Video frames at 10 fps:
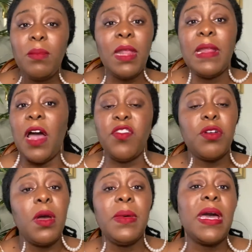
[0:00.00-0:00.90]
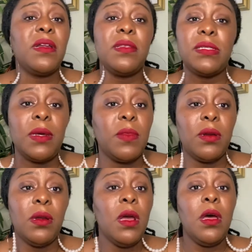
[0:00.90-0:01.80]
Now, if you're coming out of the
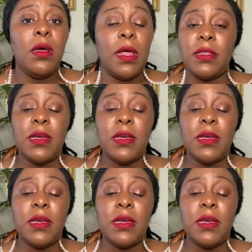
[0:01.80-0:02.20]
summer, like